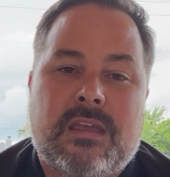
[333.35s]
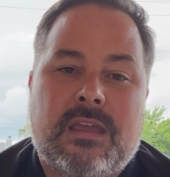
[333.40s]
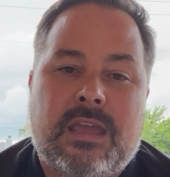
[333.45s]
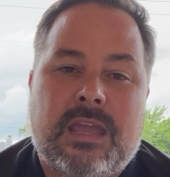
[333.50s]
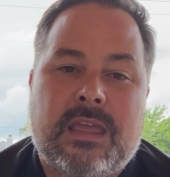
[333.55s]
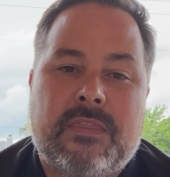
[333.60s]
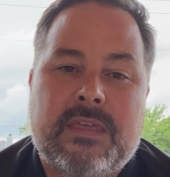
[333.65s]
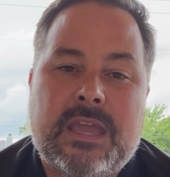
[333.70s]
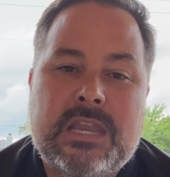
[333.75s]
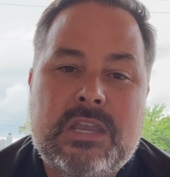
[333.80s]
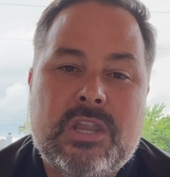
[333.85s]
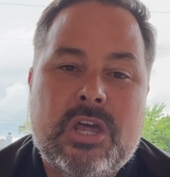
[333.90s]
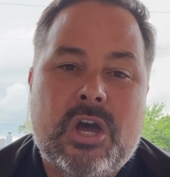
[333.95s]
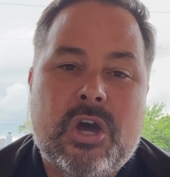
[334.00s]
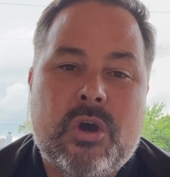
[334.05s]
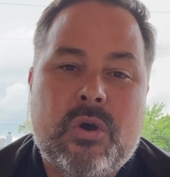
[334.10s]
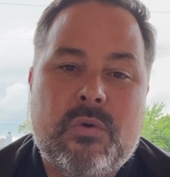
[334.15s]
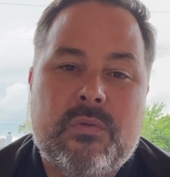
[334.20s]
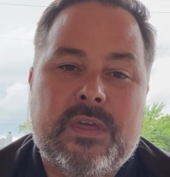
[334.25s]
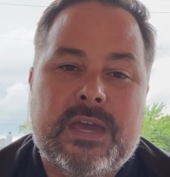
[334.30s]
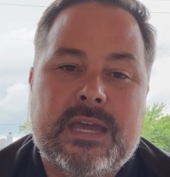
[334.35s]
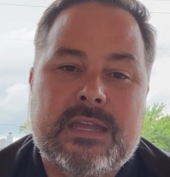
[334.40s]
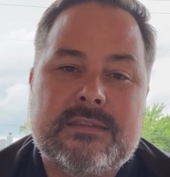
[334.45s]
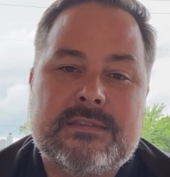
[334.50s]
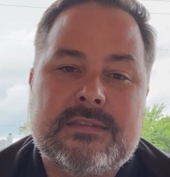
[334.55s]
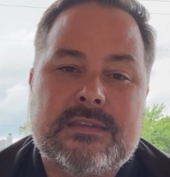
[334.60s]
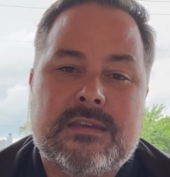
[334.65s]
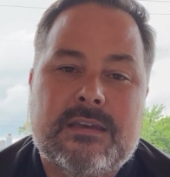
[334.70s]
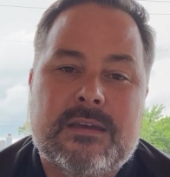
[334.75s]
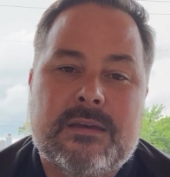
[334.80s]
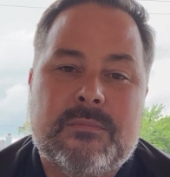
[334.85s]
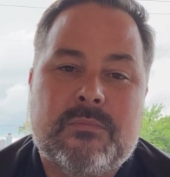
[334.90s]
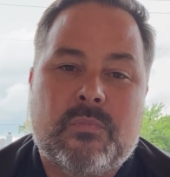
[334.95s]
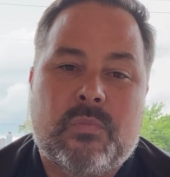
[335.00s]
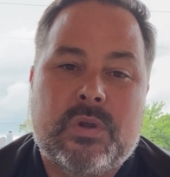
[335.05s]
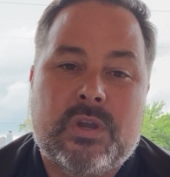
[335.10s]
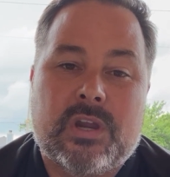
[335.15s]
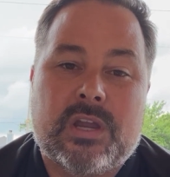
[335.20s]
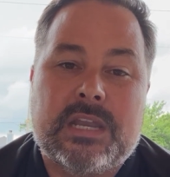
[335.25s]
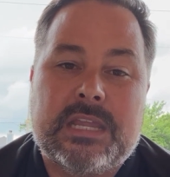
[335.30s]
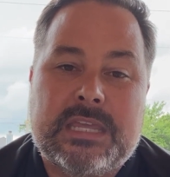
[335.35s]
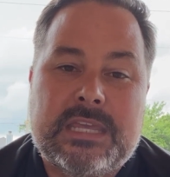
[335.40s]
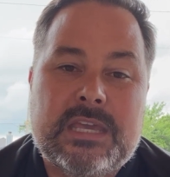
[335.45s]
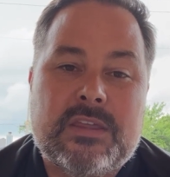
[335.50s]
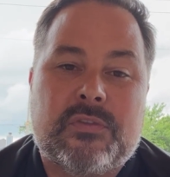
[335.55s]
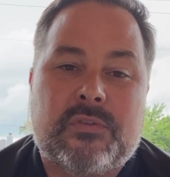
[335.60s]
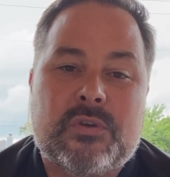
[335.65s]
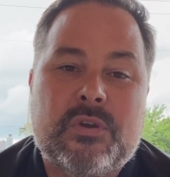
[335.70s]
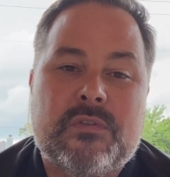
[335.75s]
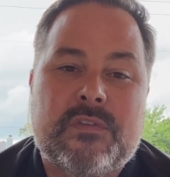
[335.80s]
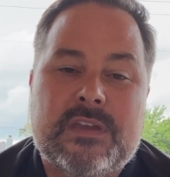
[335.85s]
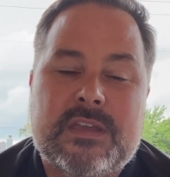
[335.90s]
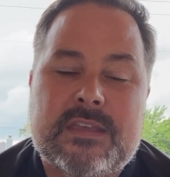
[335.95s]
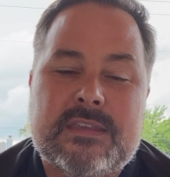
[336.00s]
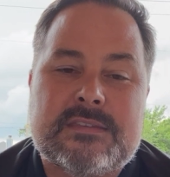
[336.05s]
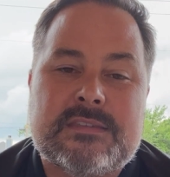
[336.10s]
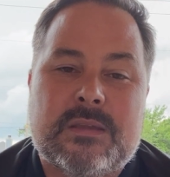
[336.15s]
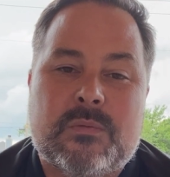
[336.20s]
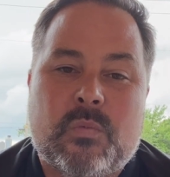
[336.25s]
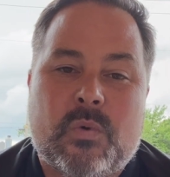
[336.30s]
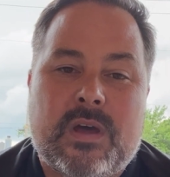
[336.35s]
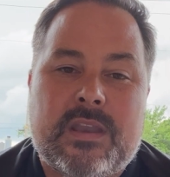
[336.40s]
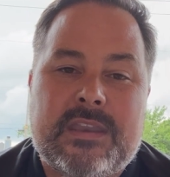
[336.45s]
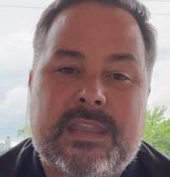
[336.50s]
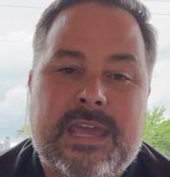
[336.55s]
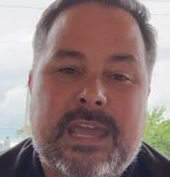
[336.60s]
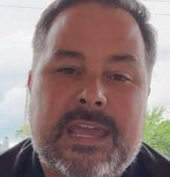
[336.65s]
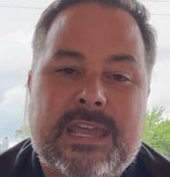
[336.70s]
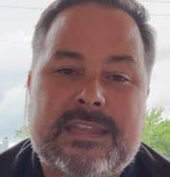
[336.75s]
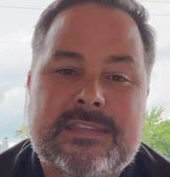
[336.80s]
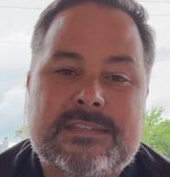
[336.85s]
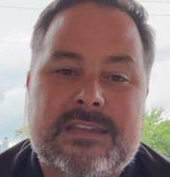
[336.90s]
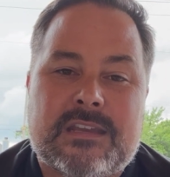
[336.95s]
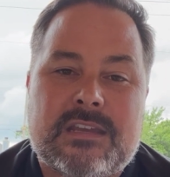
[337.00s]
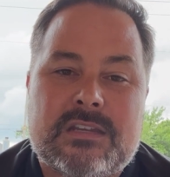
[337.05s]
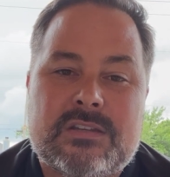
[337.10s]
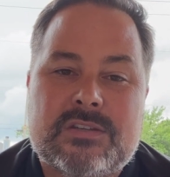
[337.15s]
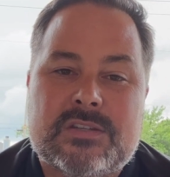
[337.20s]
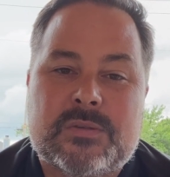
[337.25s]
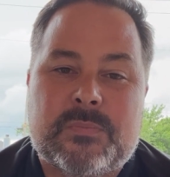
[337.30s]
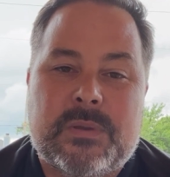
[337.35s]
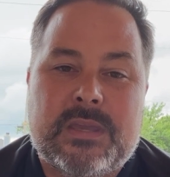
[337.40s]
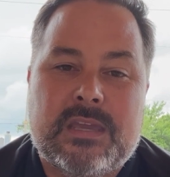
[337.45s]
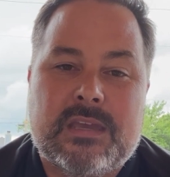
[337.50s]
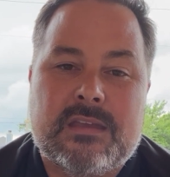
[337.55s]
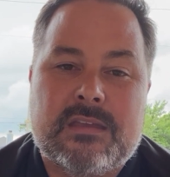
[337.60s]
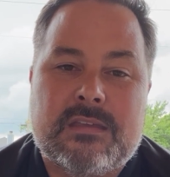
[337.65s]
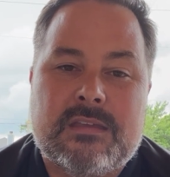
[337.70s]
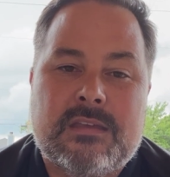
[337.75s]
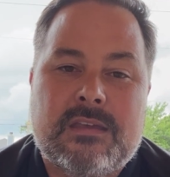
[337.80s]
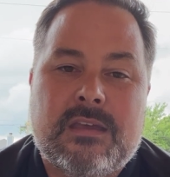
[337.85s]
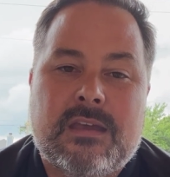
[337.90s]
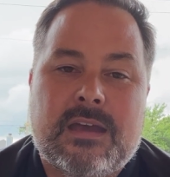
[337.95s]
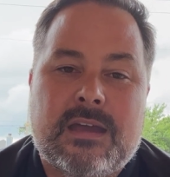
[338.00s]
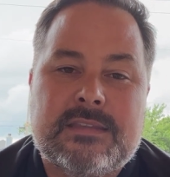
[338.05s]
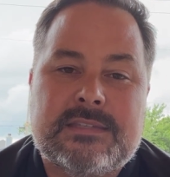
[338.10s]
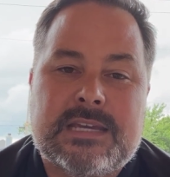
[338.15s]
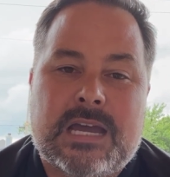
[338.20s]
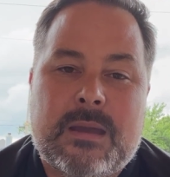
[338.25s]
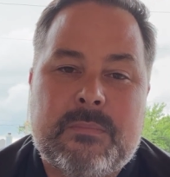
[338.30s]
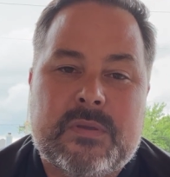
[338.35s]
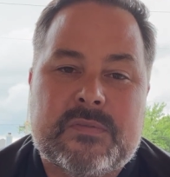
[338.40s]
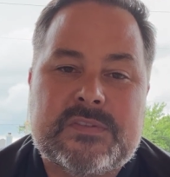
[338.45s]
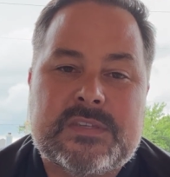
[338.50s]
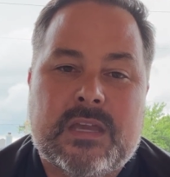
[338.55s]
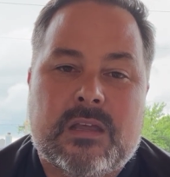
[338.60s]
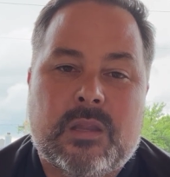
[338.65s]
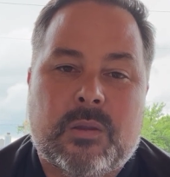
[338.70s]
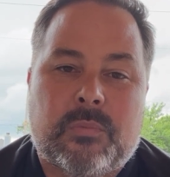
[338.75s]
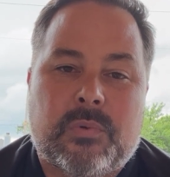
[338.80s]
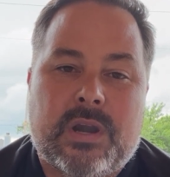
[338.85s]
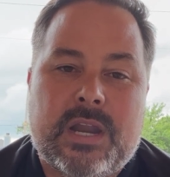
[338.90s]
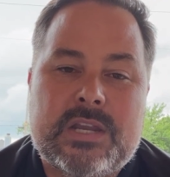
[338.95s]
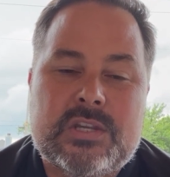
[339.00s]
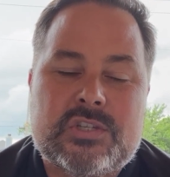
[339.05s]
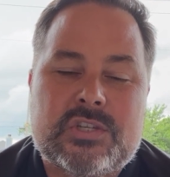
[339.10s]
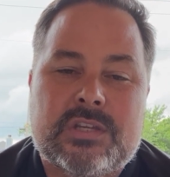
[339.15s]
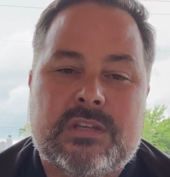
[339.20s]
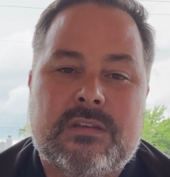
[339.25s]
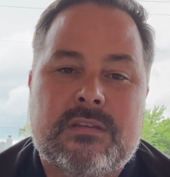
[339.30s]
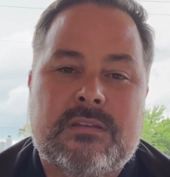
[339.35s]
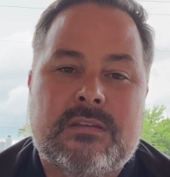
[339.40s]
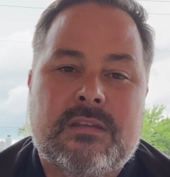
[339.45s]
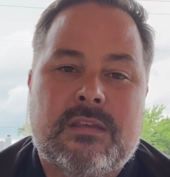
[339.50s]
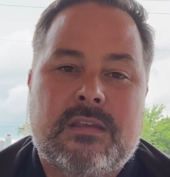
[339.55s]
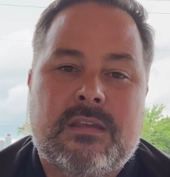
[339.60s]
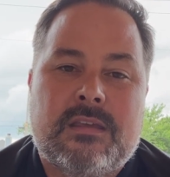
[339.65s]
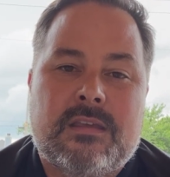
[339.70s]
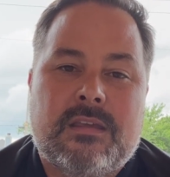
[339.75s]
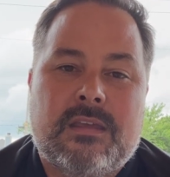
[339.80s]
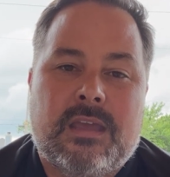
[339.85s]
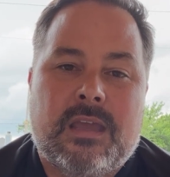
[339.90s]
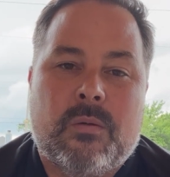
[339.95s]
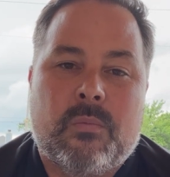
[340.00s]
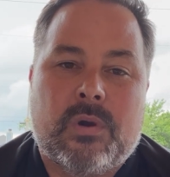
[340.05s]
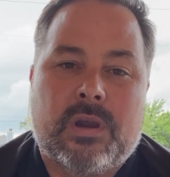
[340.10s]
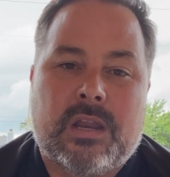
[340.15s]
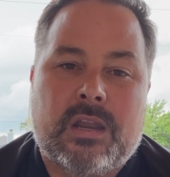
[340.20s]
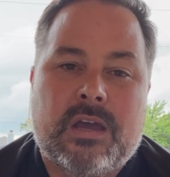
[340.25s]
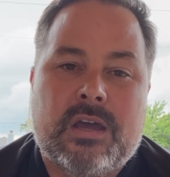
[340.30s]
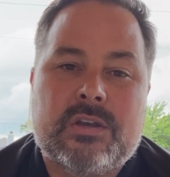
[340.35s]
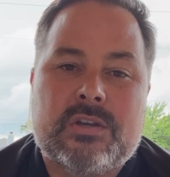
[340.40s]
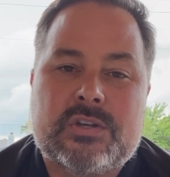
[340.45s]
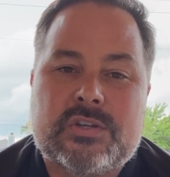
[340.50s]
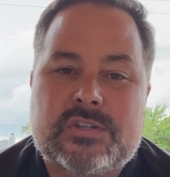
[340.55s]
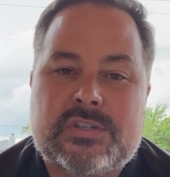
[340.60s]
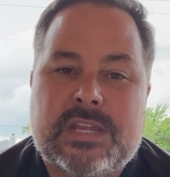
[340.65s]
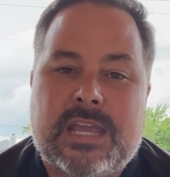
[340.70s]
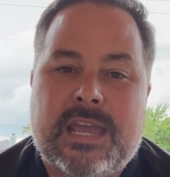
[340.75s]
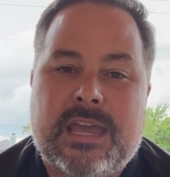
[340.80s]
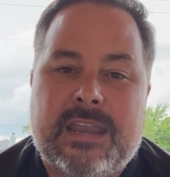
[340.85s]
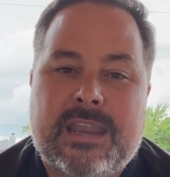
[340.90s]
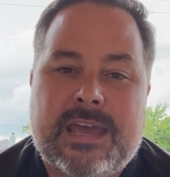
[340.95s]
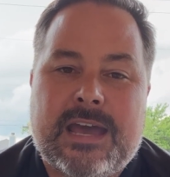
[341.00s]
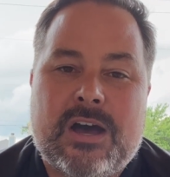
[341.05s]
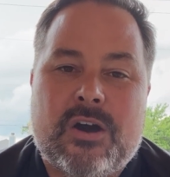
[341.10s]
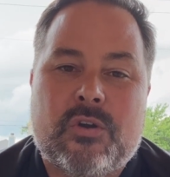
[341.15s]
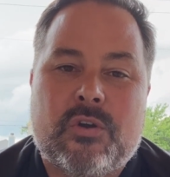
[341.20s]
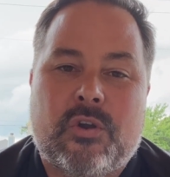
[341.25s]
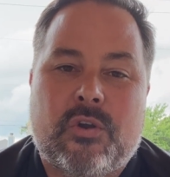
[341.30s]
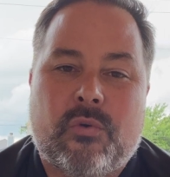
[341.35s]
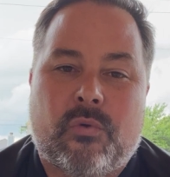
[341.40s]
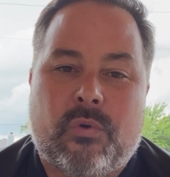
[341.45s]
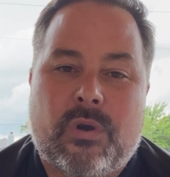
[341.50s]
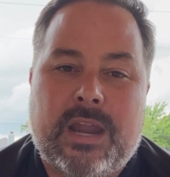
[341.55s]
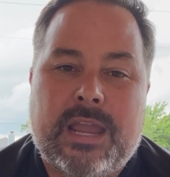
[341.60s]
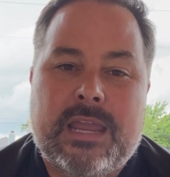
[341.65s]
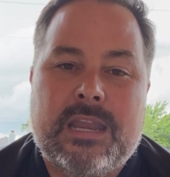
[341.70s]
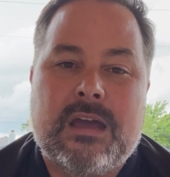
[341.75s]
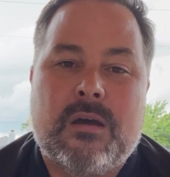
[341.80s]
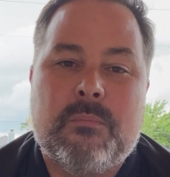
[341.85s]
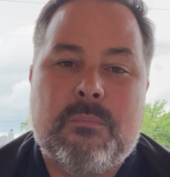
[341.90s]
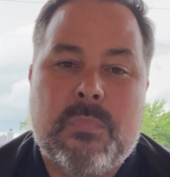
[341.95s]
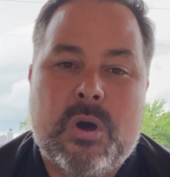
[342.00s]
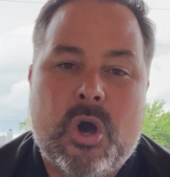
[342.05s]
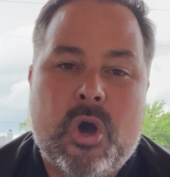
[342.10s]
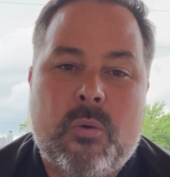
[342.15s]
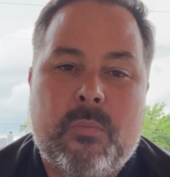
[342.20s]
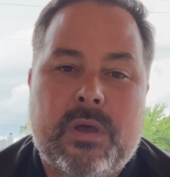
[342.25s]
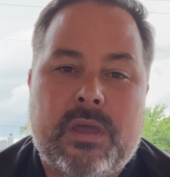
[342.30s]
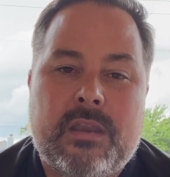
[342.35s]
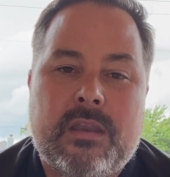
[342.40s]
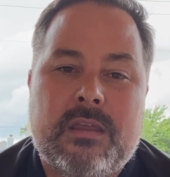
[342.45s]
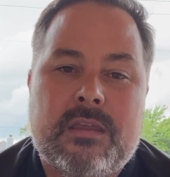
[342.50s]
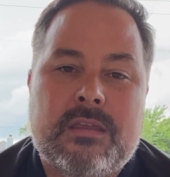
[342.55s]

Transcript: and they know that we're going to get through this, and one day it's going to just be a time of celebration, and we're going to understand how great a moment